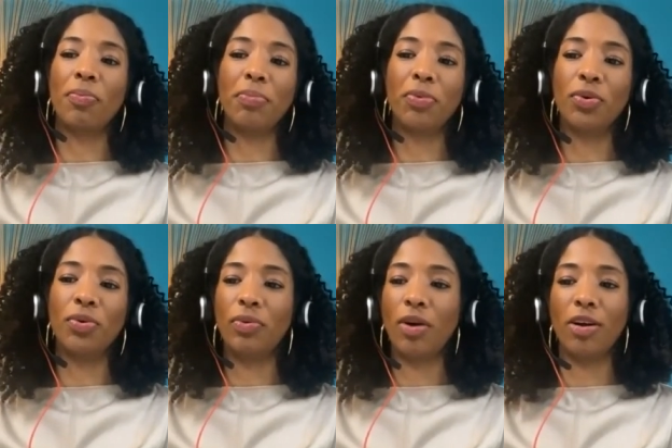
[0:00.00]
the people
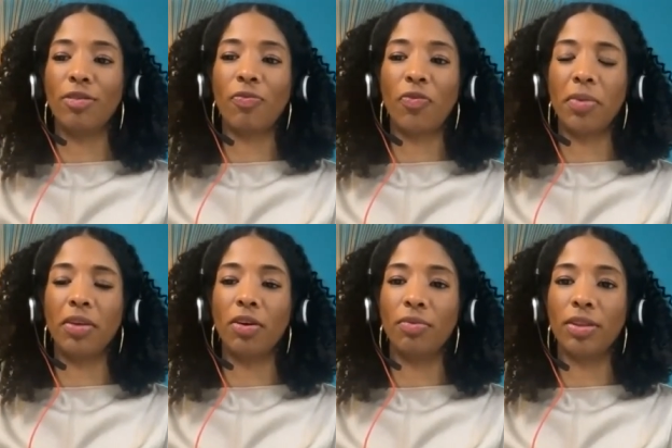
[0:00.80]
who aren't
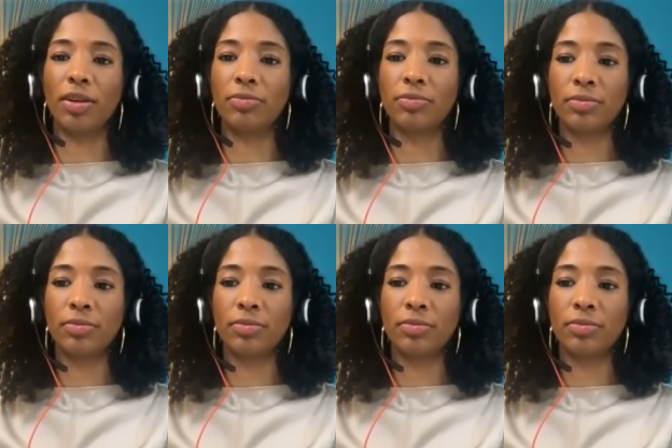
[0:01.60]
familiar with it?